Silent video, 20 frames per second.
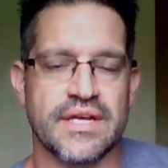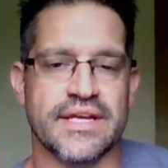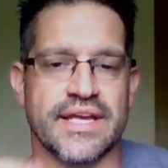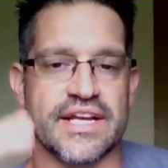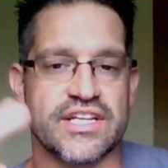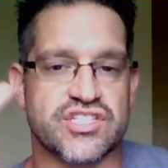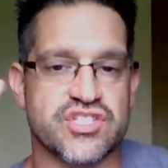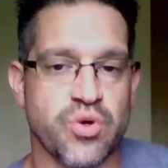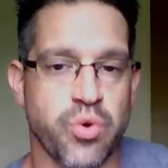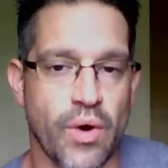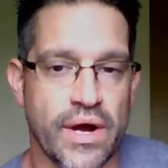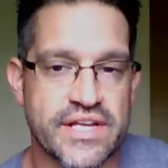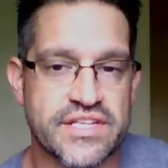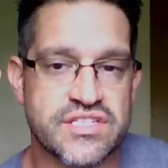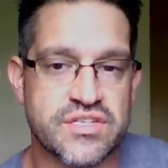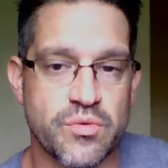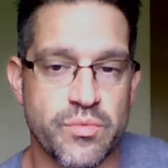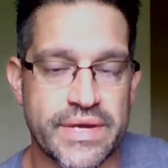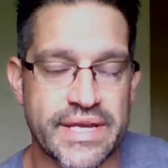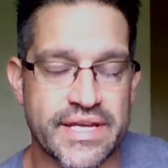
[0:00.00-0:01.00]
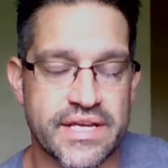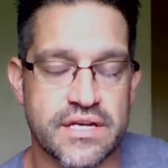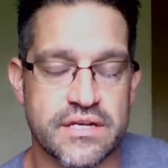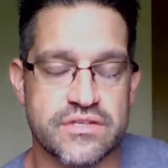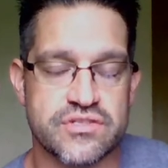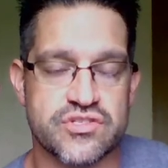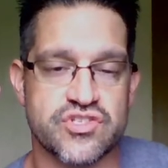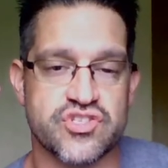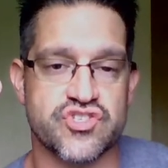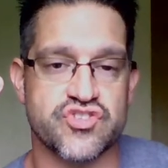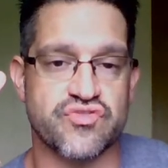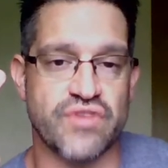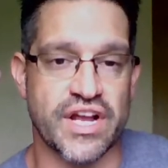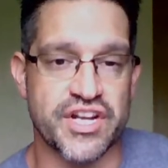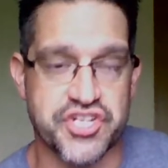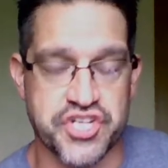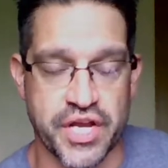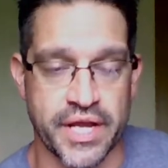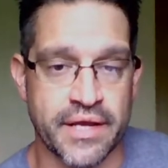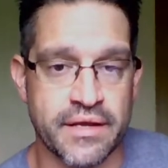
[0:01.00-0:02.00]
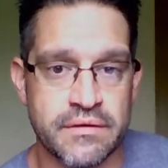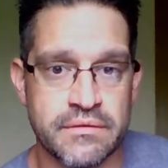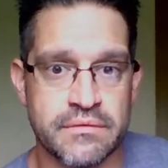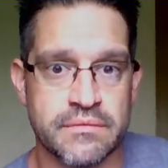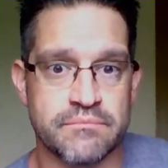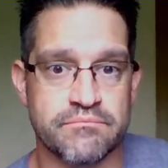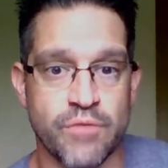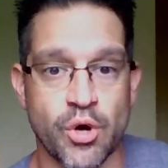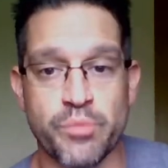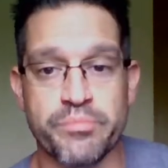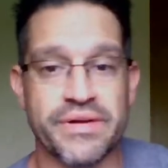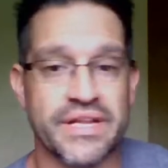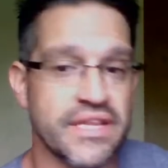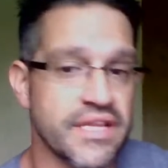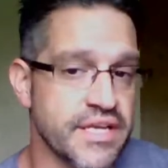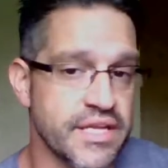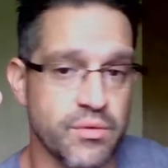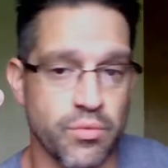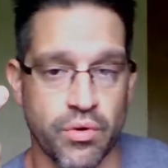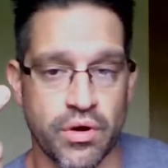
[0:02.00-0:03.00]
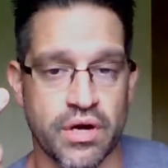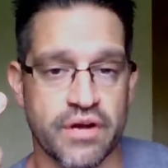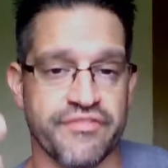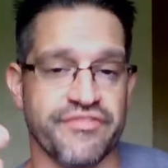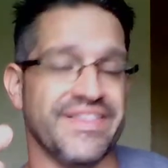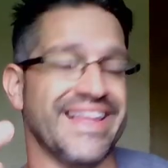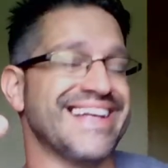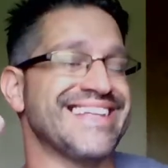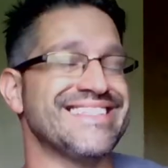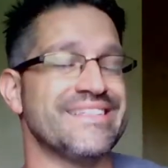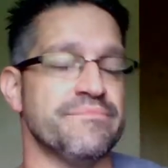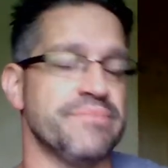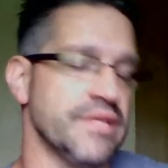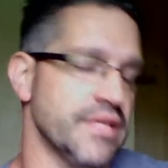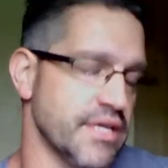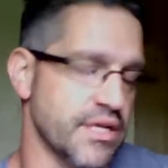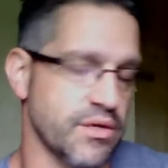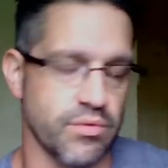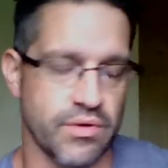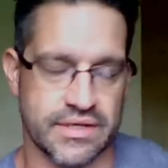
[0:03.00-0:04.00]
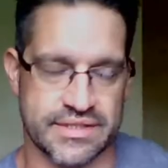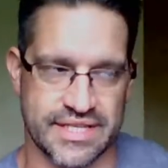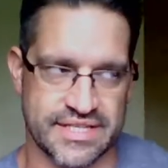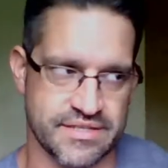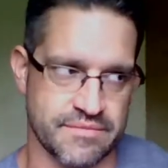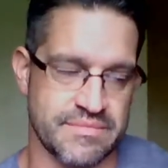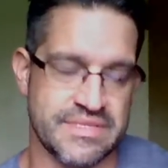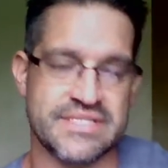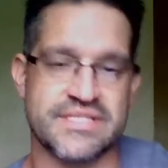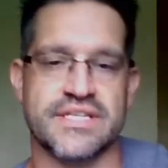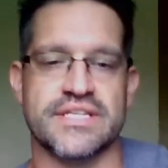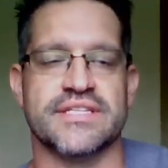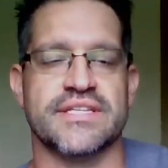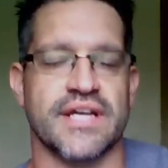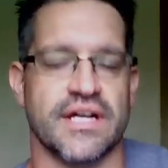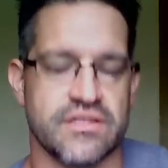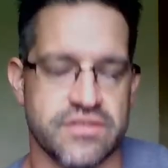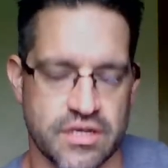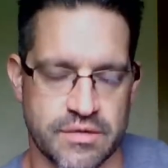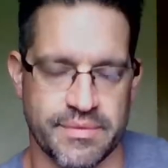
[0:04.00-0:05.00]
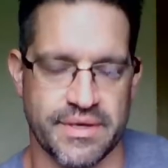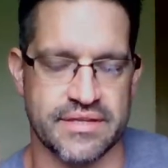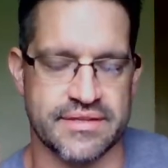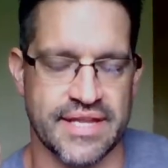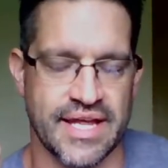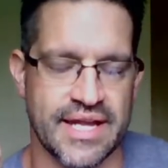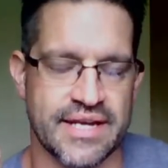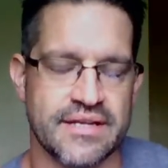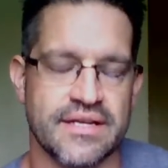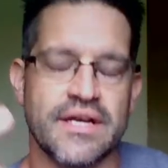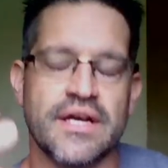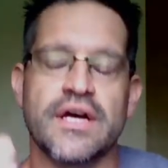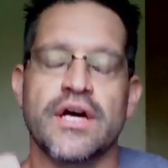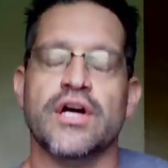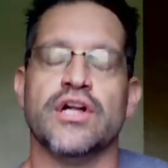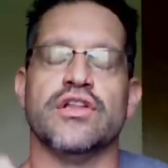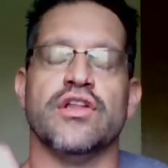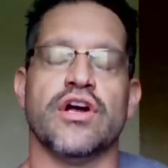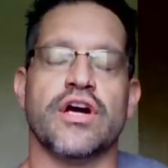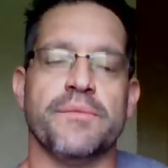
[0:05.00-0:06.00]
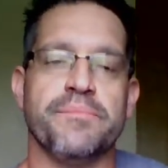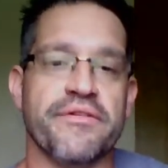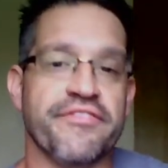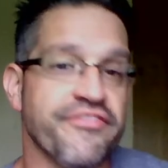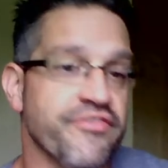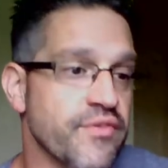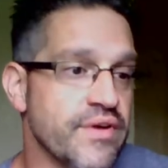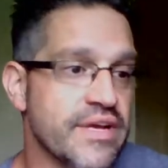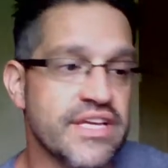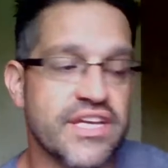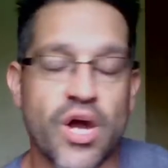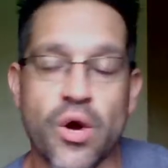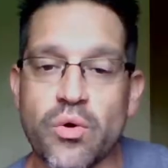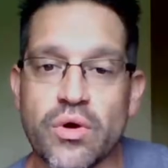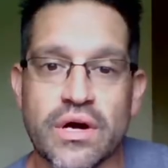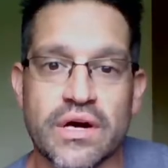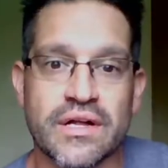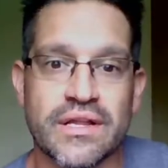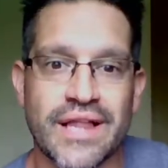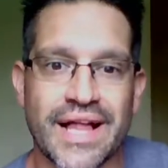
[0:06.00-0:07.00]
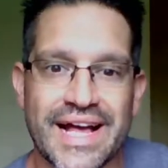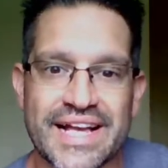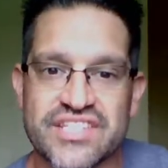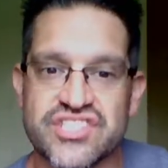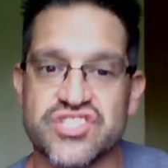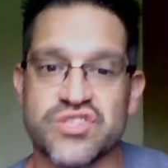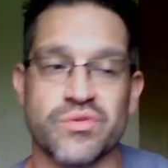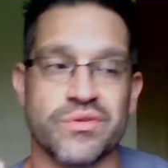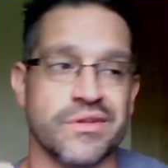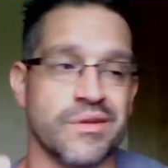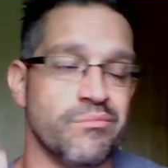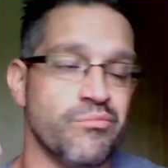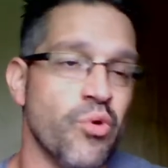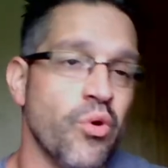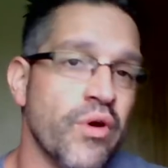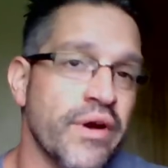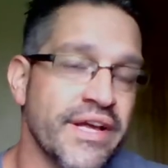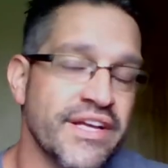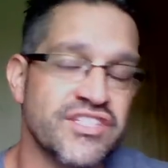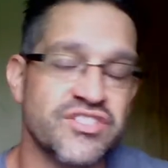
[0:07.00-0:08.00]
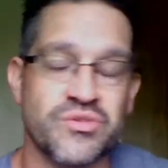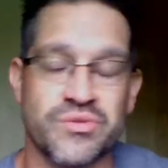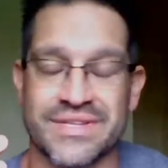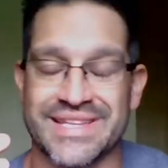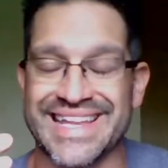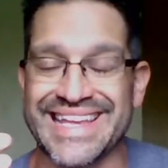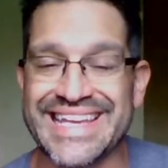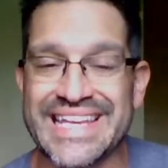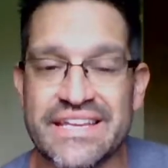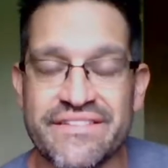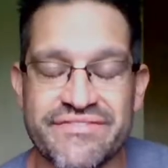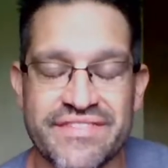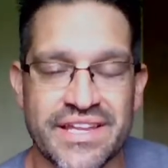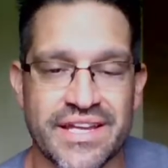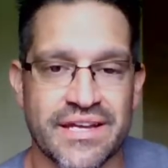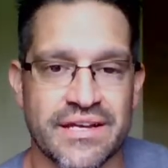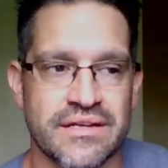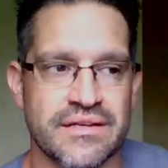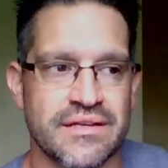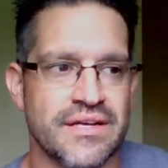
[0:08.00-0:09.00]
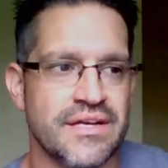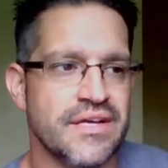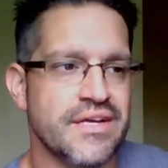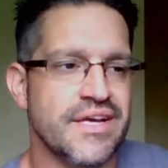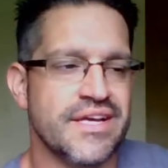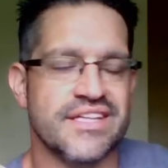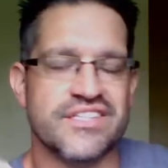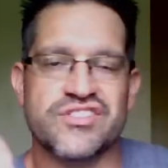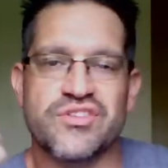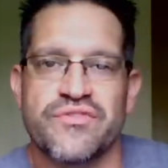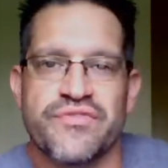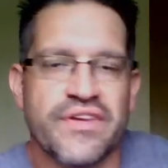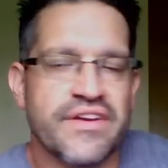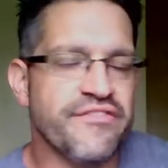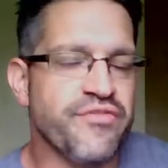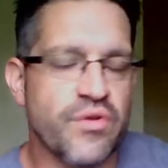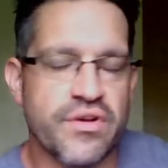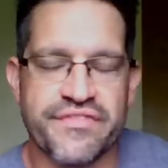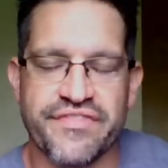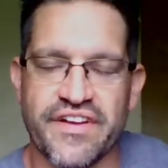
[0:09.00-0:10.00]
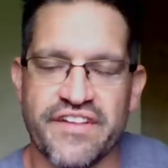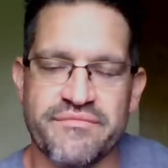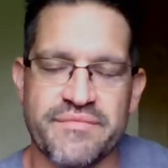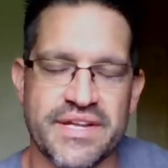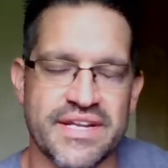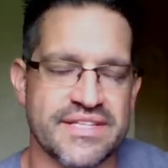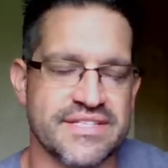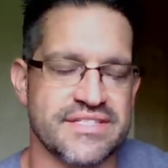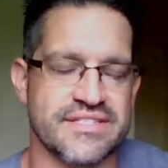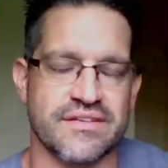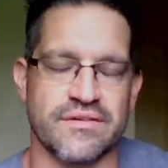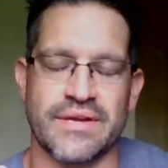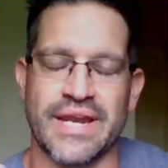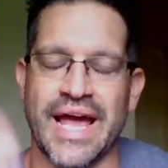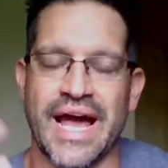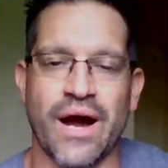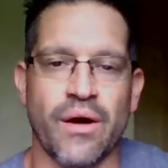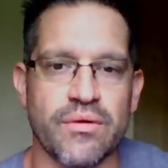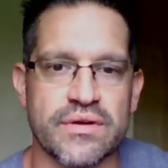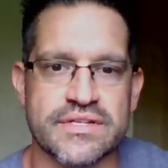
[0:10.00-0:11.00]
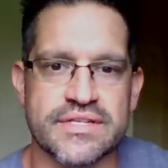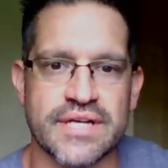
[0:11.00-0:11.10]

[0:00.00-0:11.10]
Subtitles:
Get twice a week stretching, mobility work, flexibility work. That's something in detail. I'll talk about that. Look up a free yoga class. Do it in the morning, do it in the evening. And do it for like 45 minutes to an hour